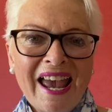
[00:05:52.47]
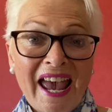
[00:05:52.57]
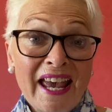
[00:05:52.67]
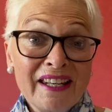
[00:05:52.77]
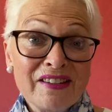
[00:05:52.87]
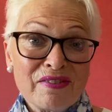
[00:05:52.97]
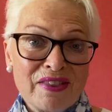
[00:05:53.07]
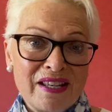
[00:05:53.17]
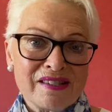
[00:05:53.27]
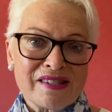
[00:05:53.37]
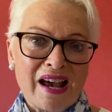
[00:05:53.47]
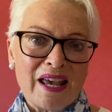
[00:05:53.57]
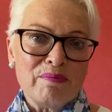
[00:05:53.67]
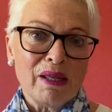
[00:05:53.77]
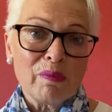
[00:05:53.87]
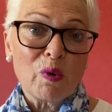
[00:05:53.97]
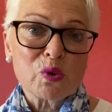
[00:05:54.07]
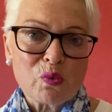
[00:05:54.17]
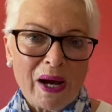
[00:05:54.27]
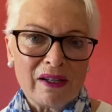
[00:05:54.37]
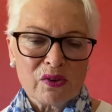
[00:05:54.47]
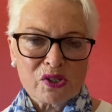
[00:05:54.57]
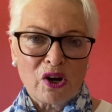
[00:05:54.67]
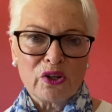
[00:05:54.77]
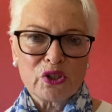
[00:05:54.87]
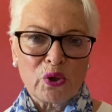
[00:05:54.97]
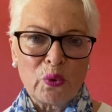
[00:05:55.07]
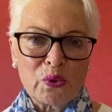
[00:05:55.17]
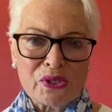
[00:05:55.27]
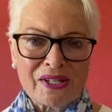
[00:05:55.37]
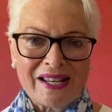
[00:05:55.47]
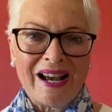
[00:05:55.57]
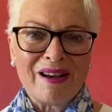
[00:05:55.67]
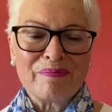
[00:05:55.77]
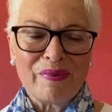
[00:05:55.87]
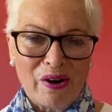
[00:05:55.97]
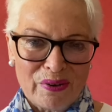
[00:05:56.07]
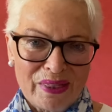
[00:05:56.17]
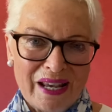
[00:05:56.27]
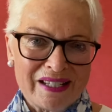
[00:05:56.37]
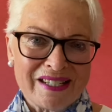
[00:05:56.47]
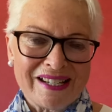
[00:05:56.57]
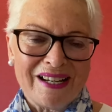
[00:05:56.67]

and there's a menopause weight loss coach course on that